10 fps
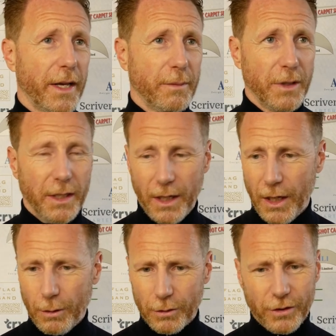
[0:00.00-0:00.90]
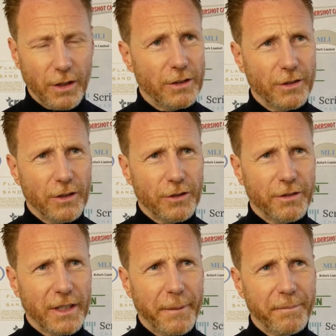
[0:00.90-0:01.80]
and we're certainly searching
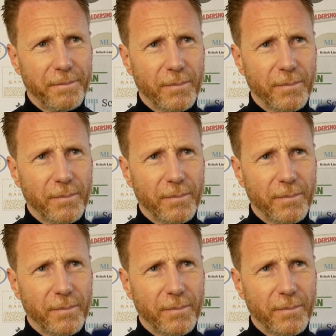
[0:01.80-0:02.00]
for that.